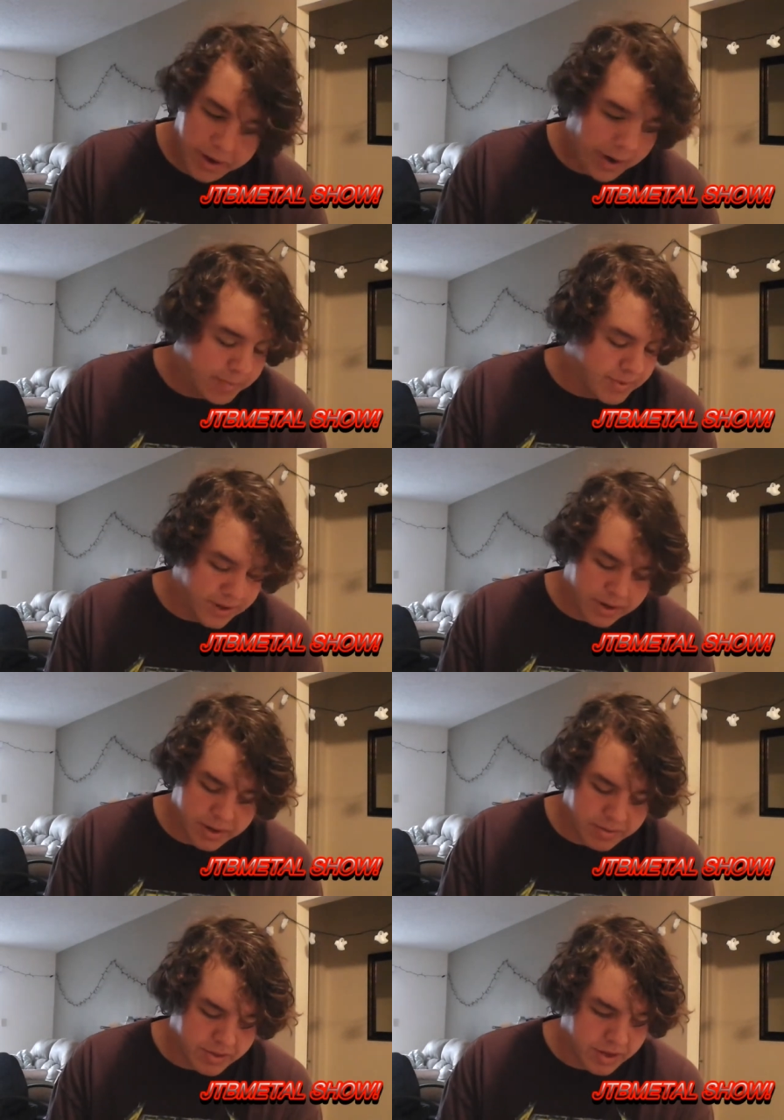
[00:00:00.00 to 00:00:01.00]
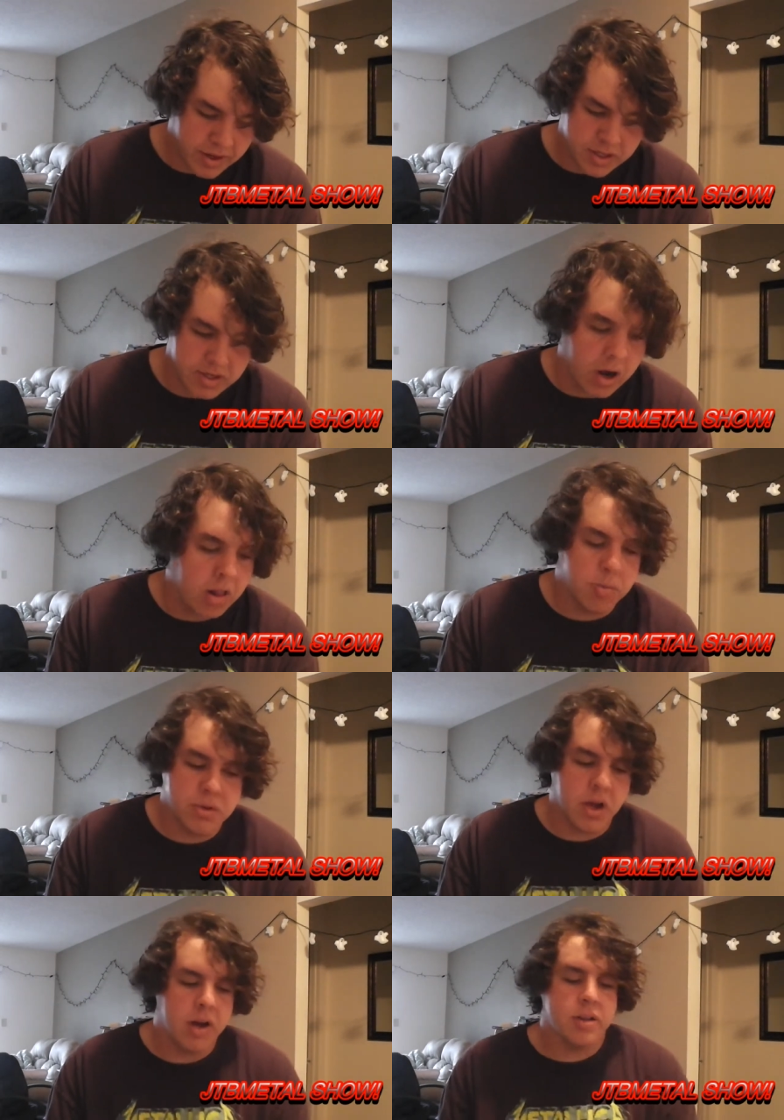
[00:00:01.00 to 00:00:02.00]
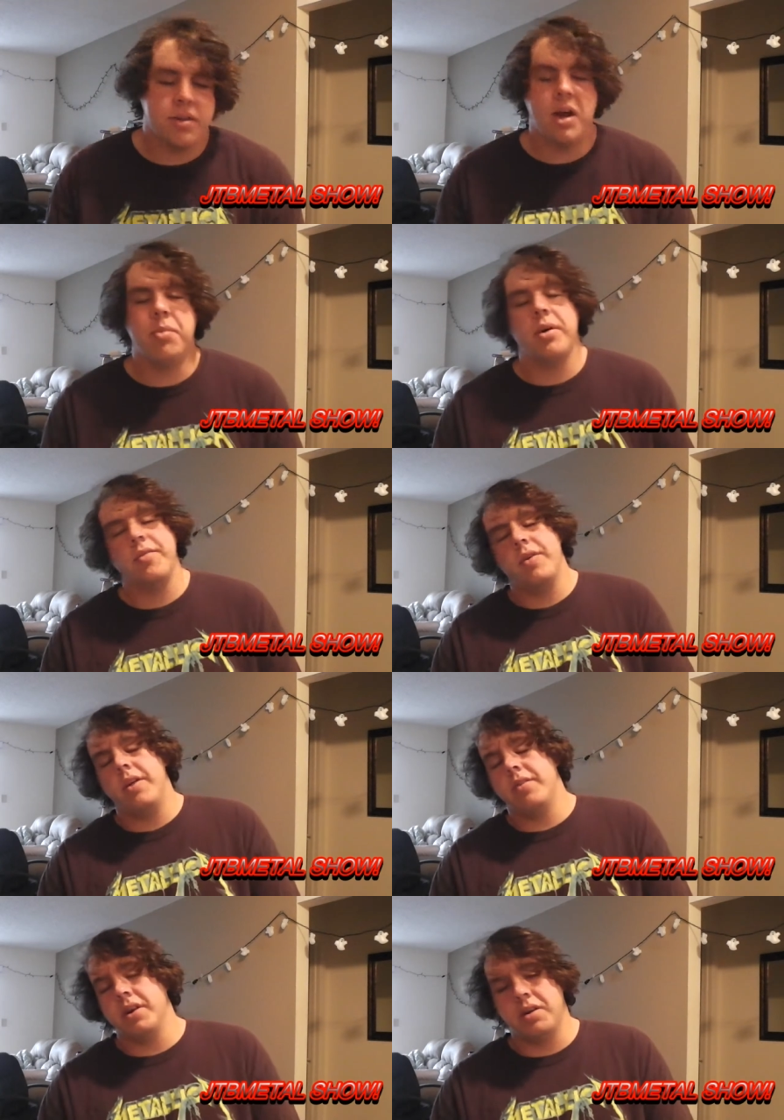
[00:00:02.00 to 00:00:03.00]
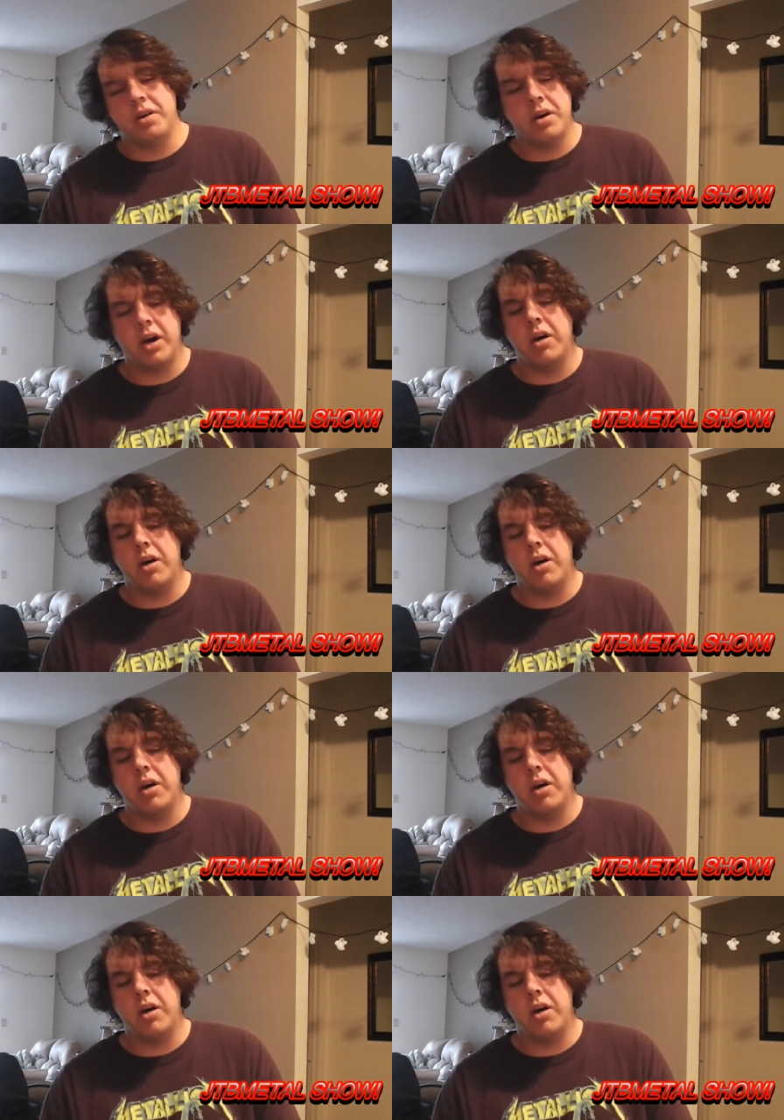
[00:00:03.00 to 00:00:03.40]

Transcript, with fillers: I'm sorry, I'm sorry. Just All Hope Is Gone is not my favorite at all.